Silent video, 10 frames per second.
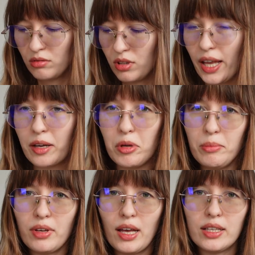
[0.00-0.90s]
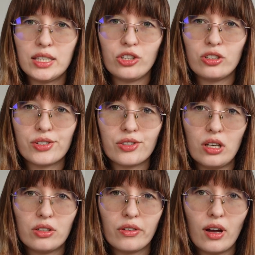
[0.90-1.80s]
like maybe an additional
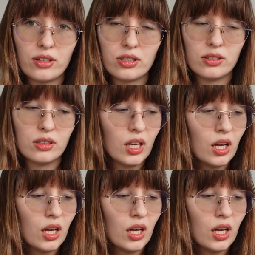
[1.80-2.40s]
strand of cotton